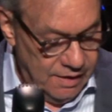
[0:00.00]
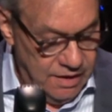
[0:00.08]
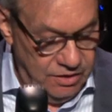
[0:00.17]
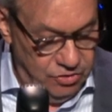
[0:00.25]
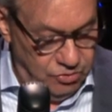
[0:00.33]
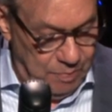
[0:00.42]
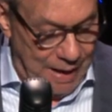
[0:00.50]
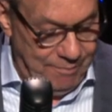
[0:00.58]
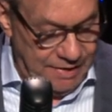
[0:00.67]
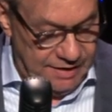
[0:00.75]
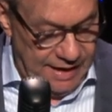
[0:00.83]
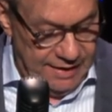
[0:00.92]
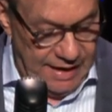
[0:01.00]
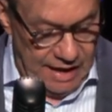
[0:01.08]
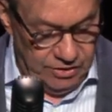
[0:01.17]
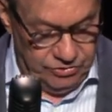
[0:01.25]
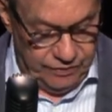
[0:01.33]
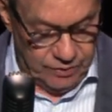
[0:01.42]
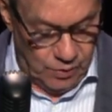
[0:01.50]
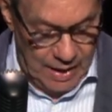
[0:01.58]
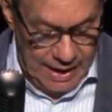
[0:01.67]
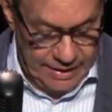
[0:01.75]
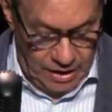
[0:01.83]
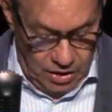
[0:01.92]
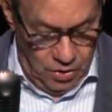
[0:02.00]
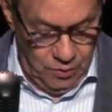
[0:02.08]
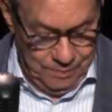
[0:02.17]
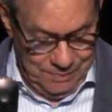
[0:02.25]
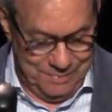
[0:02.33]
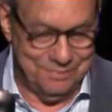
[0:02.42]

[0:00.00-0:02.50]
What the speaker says: Can you spot me $10 for the ride home?